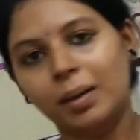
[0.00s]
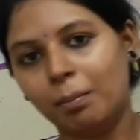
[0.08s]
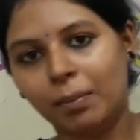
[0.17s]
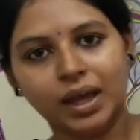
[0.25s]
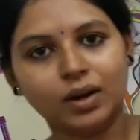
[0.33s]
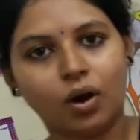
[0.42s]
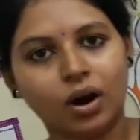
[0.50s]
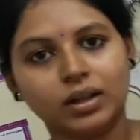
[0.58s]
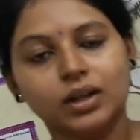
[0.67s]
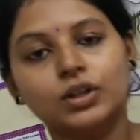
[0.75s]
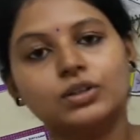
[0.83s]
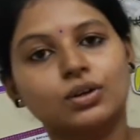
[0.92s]
may
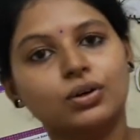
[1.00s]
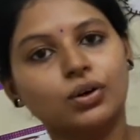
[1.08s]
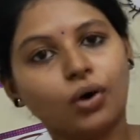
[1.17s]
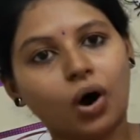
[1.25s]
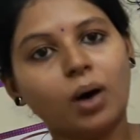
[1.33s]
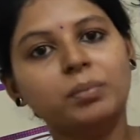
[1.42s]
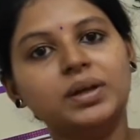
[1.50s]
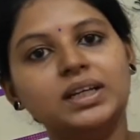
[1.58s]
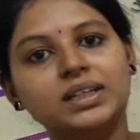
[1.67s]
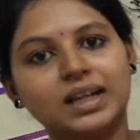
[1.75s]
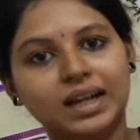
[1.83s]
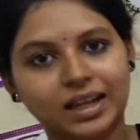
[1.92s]
not. So
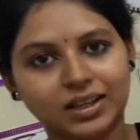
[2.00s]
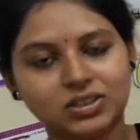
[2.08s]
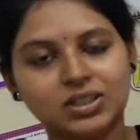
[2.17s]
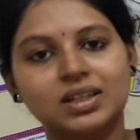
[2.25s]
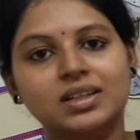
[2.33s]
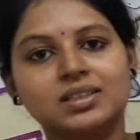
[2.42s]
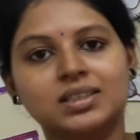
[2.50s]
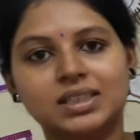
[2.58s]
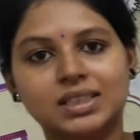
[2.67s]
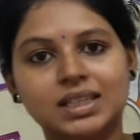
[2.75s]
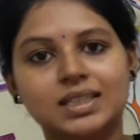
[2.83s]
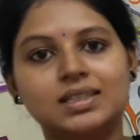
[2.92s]
nomenclature is the
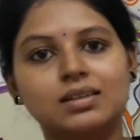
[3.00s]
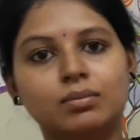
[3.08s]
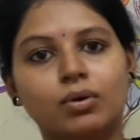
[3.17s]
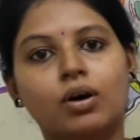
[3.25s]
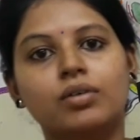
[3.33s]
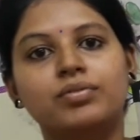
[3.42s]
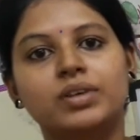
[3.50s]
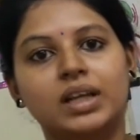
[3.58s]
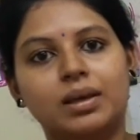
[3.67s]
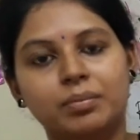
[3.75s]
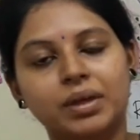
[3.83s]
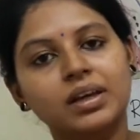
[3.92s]
system of
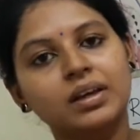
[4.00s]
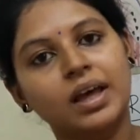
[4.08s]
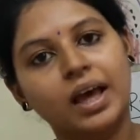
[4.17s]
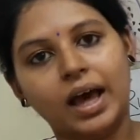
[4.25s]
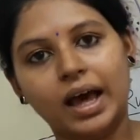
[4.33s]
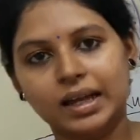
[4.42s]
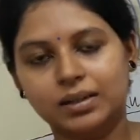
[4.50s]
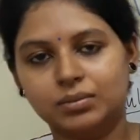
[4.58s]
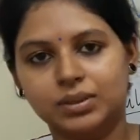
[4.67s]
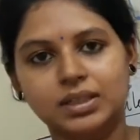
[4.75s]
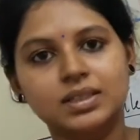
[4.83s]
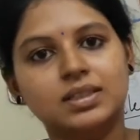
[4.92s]
naming
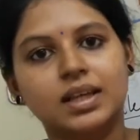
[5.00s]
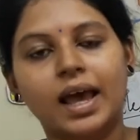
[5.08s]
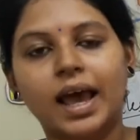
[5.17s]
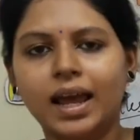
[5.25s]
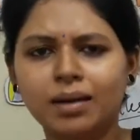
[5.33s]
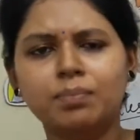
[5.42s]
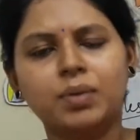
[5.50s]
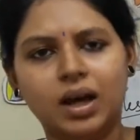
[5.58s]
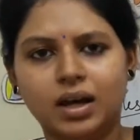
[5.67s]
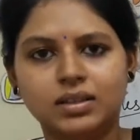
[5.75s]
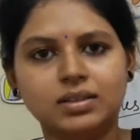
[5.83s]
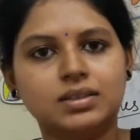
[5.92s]
animals and
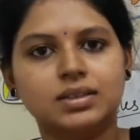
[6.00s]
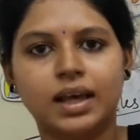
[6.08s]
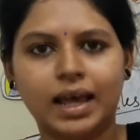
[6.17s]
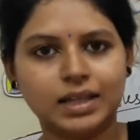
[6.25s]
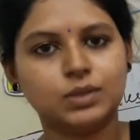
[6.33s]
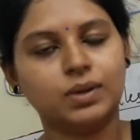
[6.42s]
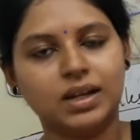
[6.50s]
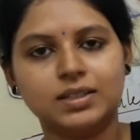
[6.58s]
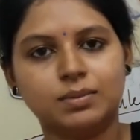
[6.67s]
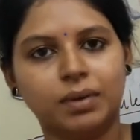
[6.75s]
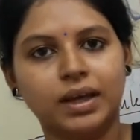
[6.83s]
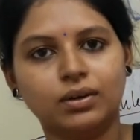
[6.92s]
plants as well
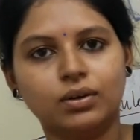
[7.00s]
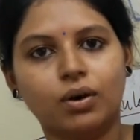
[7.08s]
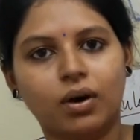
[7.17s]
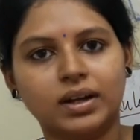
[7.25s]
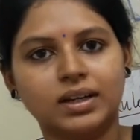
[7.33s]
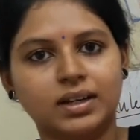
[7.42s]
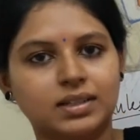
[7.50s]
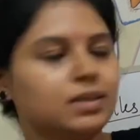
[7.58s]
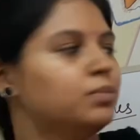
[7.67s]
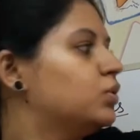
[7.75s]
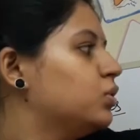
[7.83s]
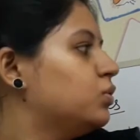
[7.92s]
as
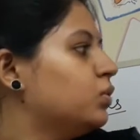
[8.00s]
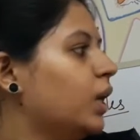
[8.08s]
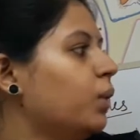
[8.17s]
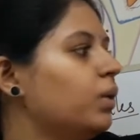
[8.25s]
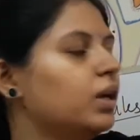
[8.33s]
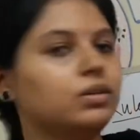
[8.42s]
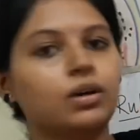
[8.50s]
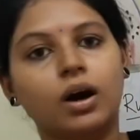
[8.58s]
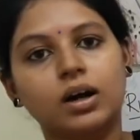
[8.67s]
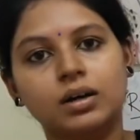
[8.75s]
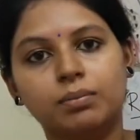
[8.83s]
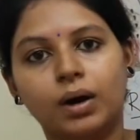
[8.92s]
microorganisms. So today we will
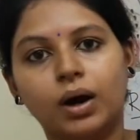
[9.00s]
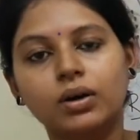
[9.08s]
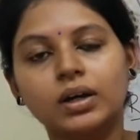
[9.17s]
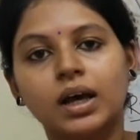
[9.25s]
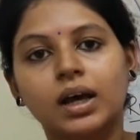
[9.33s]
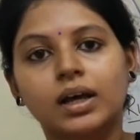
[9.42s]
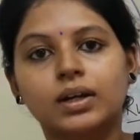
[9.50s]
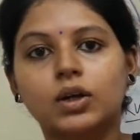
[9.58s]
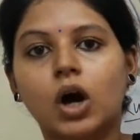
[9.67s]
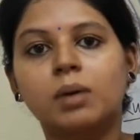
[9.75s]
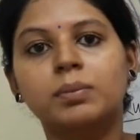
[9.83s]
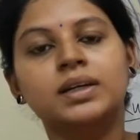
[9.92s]
talk about
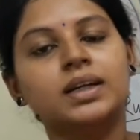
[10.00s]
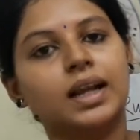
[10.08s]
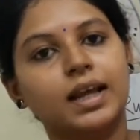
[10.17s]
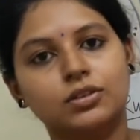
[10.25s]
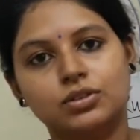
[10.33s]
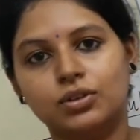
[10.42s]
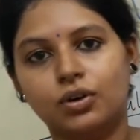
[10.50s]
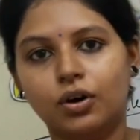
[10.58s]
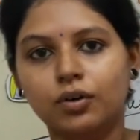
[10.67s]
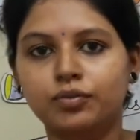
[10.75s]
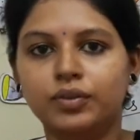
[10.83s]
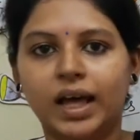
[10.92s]
nomenclature
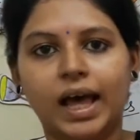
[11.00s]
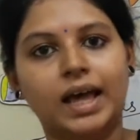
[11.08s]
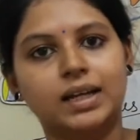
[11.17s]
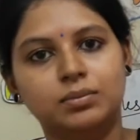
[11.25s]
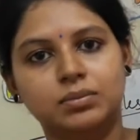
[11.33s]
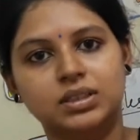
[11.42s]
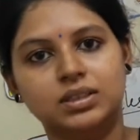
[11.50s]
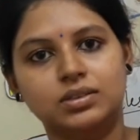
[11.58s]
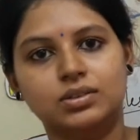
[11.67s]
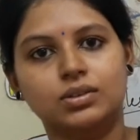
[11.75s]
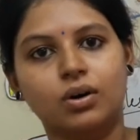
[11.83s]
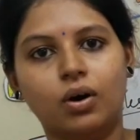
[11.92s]
of
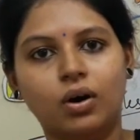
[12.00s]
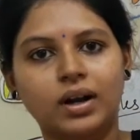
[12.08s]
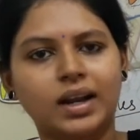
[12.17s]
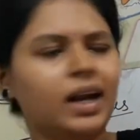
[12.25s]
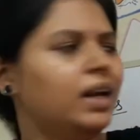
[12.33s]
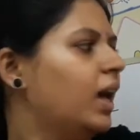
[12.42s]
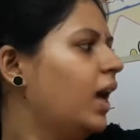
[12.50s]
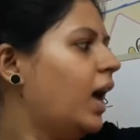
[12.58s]
animals, alright,